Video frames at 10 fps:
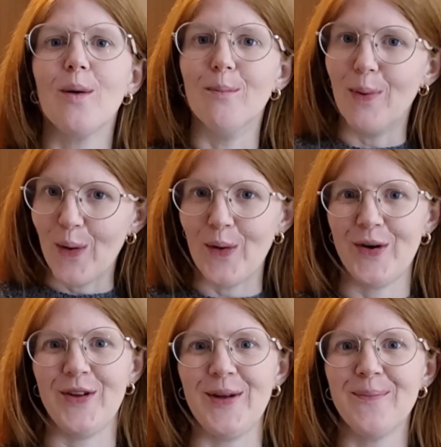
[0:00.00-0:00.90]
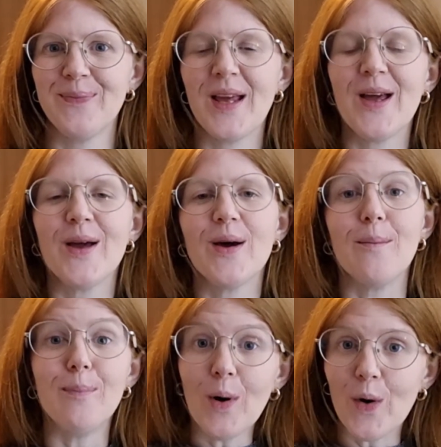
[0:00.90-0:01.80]
Borg.
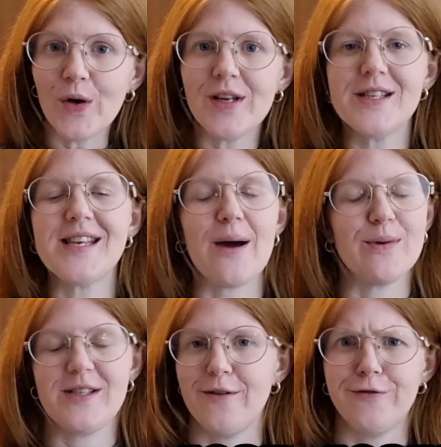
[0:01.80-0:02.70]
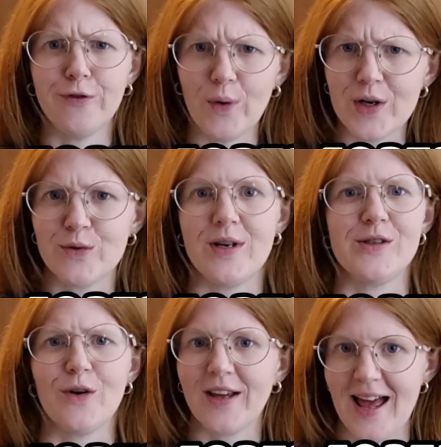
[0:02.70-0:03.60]
Borg is how we say fortress
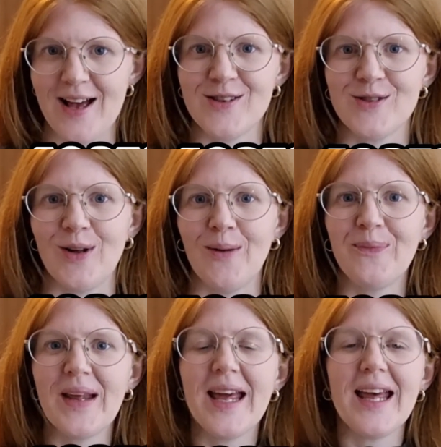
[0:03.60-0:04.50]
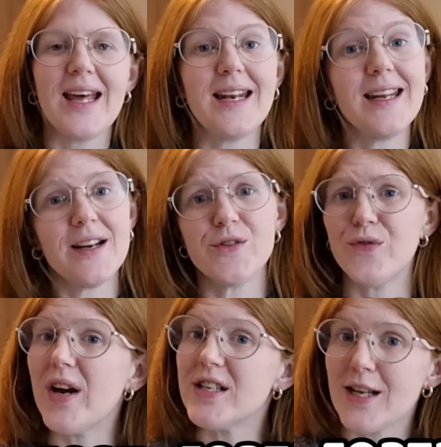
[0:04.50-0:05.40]
or castle. And here it's
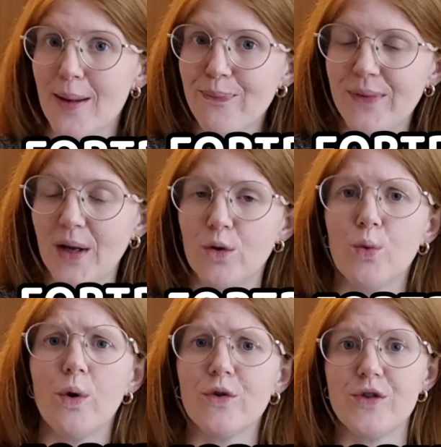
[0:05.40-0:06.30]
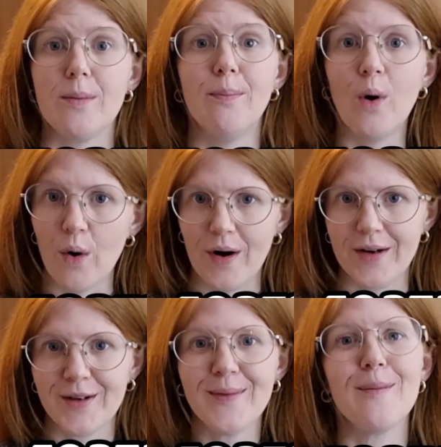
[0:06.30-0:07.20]
very tempting to want to say
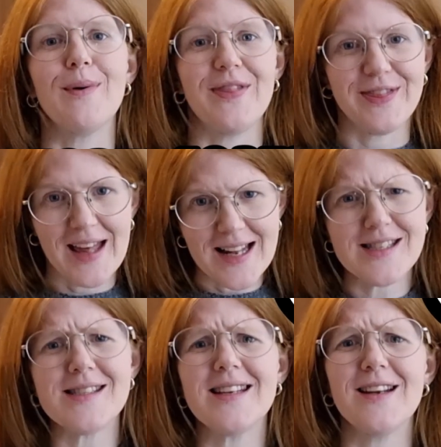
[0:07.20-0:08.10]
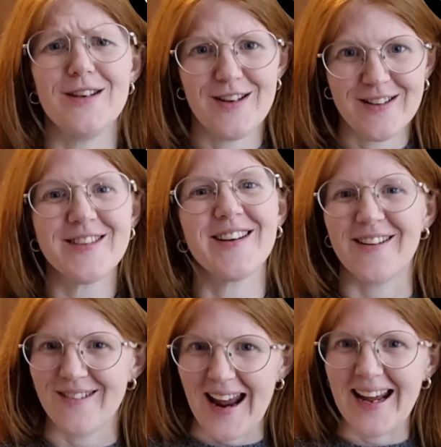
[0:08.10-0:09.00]
Borg, but that's not
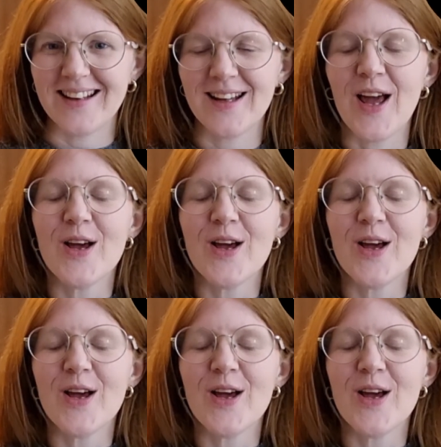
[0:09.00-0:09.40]
correct.